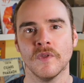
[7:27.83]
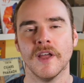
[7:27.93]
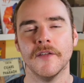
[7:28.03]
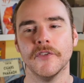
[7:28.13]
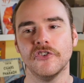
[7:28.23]

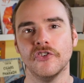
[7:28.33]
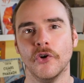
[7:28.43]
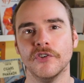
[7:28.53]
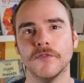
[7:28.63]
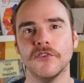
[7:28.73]
And the
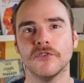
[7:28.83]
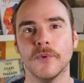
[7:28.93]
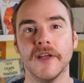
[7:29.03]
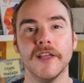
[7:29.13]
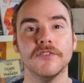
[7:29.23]
choice of this
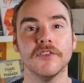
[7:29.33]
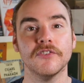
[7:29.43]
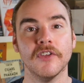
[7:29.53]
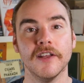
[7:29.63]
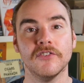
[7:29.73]
square is the
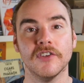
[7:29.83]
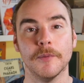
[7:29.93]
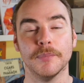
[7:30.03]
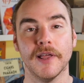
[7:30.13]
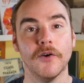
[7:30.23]

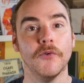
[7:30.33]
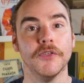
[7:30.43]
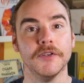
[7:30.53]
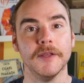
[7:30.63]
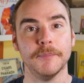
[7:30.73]
sidestep player or
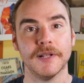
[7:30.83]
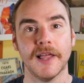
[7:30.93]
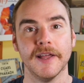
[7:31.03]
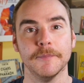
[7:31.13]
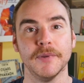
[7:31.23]
the
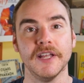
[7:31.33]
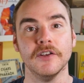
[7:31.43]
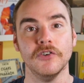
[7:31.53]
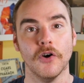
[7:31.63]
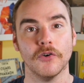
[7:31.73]
player
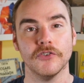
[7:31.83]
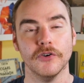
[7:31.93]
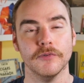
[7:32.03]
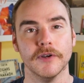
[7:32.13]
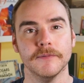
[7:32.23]
being knocked
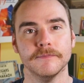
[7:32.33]
over.